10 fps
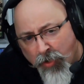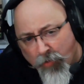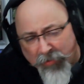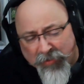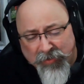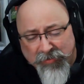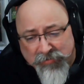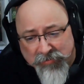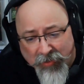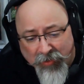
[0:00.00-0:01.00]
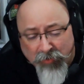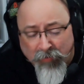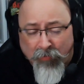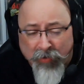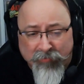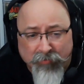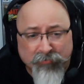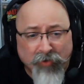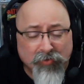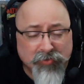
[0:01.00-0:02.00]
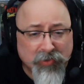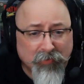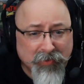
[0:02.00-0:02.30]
because you might want to give them a follow so you